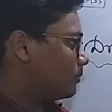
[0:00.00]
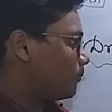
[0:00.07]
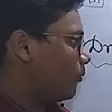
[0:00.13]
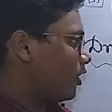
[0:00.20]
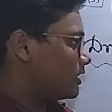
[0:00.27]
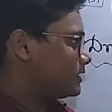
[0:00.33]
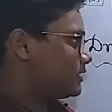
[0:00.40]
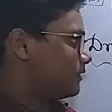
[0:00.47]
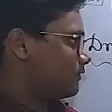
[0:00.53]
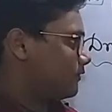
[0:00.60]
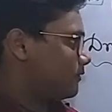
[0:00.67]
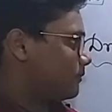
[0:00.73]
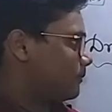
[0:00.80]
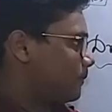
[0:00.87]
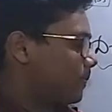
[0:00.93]
positive.
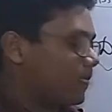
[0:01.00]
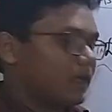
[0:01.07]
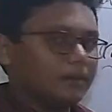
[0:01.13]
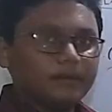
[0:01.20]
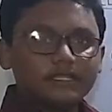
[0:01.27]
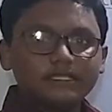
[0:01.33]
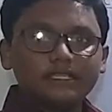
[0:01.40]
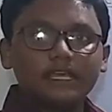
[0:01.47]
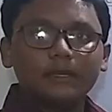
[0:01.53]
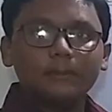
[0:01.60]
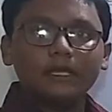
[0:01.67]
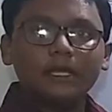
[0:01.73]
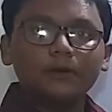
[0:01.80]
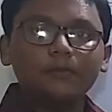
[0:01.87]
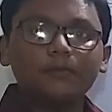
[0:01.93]
Means they'll
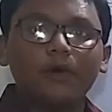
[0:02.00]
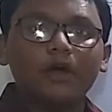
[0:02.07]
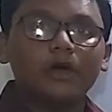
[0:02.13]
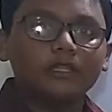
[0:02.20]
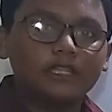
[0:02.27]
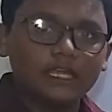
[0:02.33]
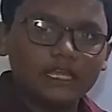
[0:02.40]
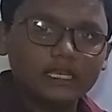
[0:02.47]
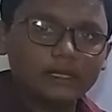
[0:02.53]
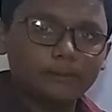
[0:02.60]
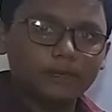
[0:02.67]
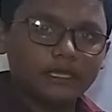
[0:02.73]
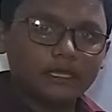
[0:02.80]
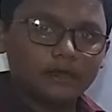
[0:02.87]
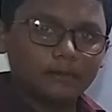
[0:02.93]
become
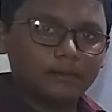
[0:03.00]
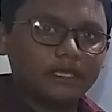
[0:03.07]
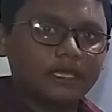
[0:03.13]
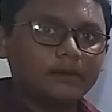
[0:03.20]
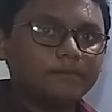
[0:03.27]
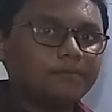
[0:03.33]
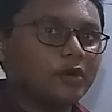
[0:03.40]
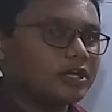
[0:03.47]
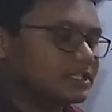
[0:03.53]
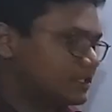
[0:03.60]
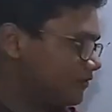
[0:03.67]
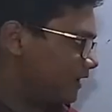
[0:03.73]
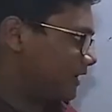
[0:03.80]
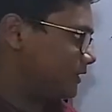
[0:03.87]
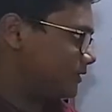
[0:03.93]

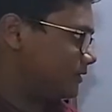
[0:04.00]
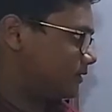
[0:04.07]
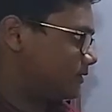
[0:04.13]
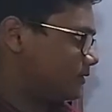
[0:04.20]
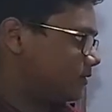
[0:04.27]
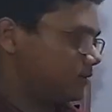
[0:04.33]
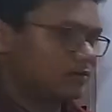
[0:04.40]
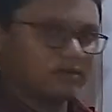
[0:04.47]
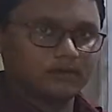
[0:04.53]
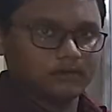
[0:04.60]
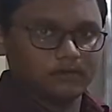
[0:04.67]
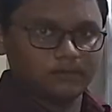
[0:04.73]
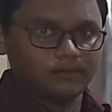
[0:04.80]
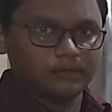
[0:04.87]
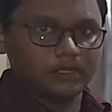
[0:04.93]
positive ions.
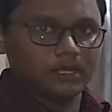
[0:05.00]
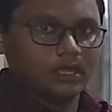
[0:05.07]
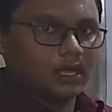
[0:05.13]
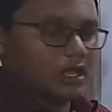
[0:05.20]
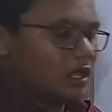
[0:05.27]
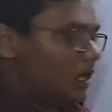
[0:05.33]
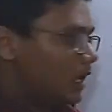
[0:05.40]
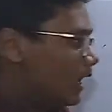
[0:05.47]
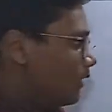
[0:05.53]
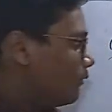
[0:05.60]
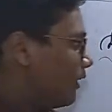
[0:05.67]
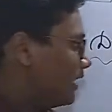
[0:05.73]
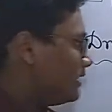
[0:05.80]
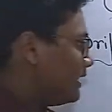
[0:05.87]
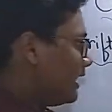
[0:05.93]

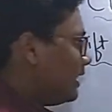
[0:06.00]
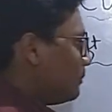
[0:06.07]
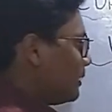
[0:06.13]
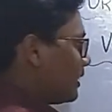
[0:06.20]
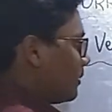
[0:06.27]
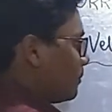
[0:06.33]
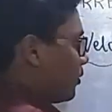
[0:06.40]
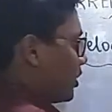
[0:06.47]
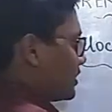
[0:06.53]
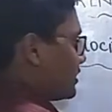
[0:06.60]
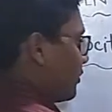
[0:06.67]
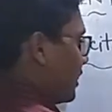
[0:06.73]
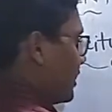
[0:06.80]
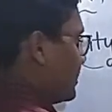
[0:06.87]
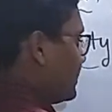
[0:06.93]
When they'll become
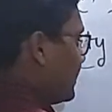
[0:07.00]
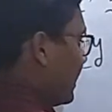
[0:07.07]
positive ions,